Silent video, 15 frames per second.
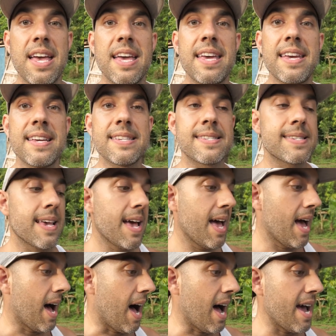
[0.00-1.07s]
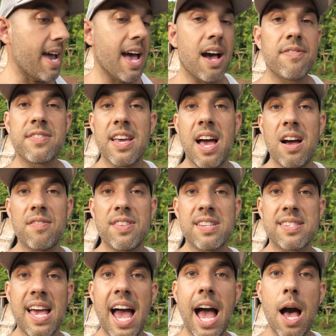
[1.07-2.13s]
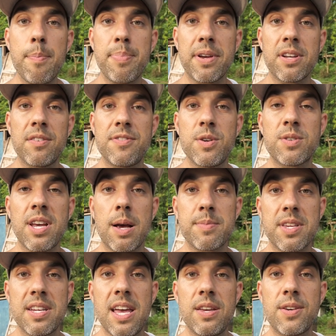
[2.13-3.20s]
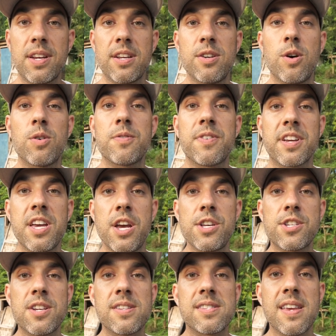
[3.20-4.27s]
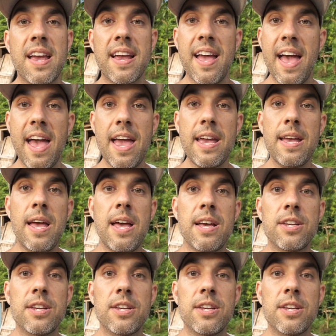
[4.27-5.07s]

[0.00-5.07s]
is I have to have this app and a few times a day you get a notification saying, hey,